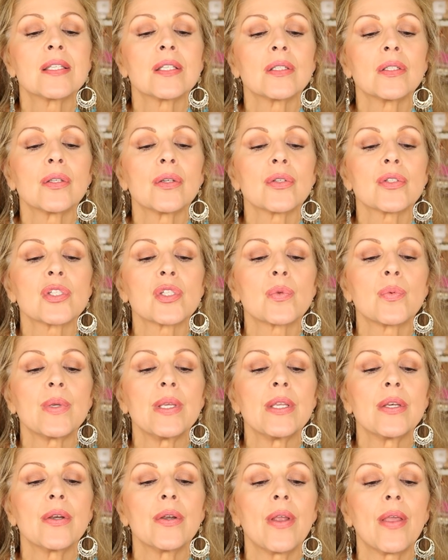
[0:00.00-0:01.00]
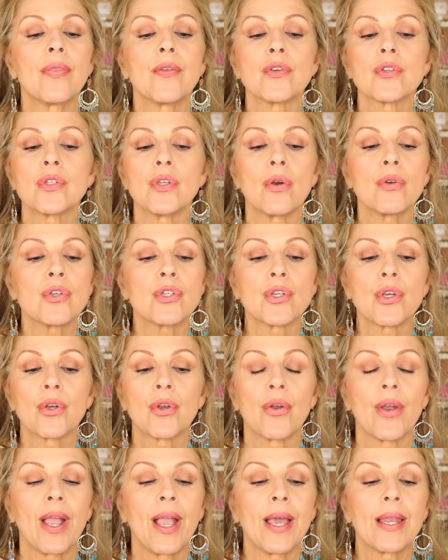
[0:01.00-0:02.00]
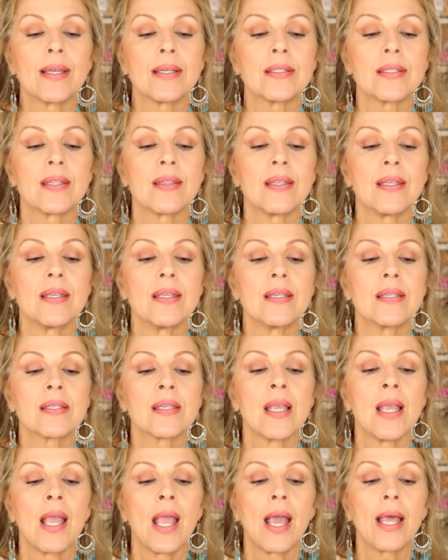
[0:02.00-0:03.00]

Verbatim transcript: a little sweeter, and there's no sugar added to these.